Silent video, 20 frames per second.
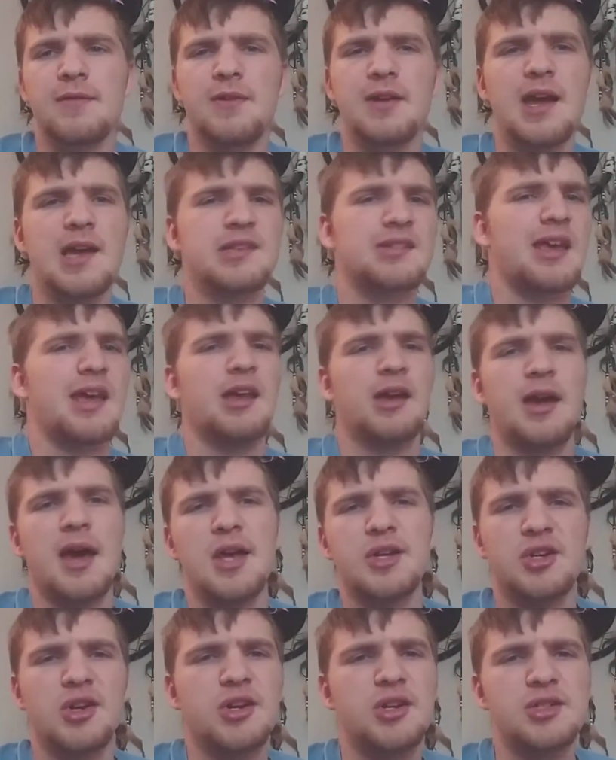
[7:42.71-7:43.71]
you guys like
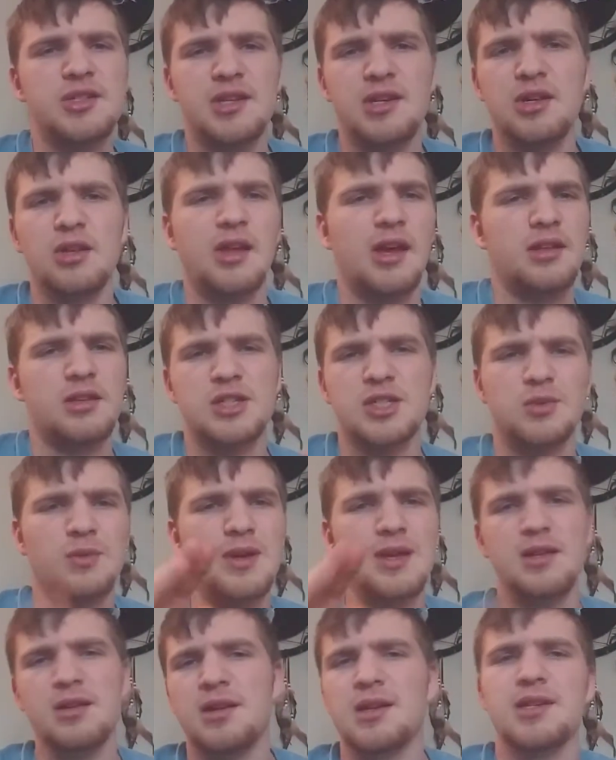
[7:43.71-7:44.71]
Gushers and you like the
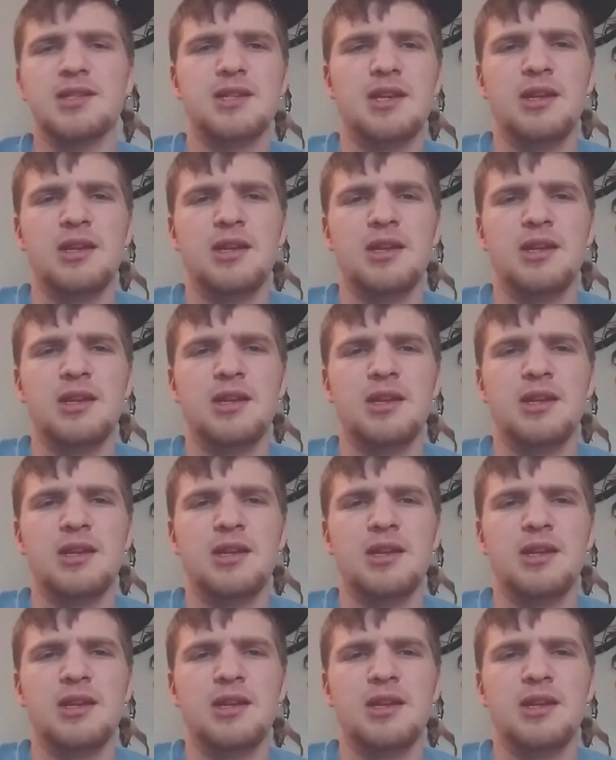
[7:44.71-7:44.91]
sweetness